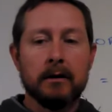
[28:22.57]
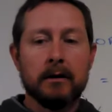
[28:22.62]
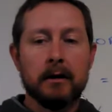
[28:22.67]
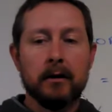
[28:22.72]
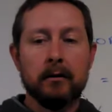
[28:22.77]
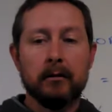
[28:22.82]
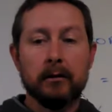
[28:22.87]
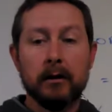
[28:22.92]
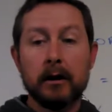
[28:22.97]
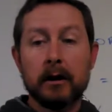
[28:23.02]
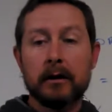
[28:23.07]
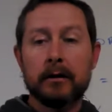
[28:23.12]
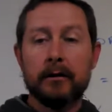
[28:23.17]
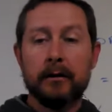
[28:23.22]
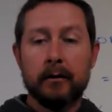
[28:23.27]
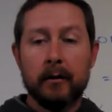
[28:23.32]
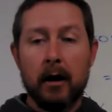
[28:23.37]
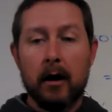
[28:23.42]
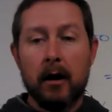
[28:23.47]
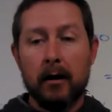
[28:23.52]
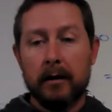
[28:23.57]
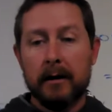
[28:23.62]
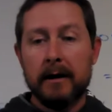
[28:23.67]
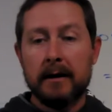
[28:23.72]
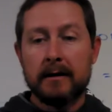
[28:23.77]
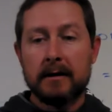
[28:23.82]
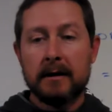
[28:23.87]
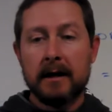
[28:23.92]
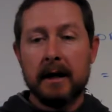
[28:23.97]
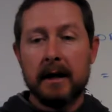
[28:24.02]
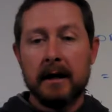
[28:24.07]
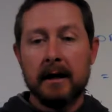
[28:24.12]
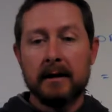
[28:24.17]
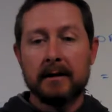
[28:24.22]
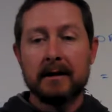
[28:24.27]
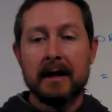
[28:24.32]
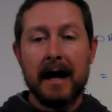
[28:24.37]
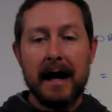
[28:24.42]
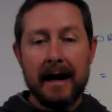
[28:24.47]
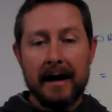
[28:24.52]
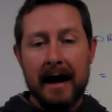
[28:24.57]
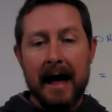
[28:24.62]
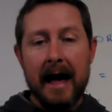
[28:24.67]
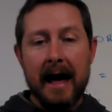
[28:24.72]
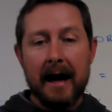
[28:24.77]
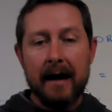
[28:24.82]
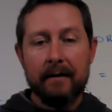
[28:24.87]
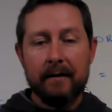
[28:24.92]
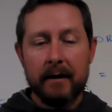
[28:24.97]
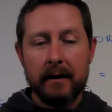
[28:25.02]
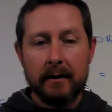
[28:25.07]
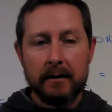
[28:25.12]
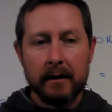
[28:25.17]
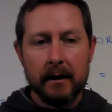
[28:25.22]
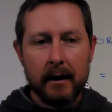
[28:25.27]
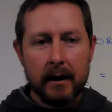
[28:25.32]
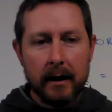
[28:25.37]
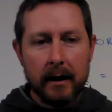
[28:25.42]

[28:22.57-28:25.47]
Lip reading: look through all these things and have it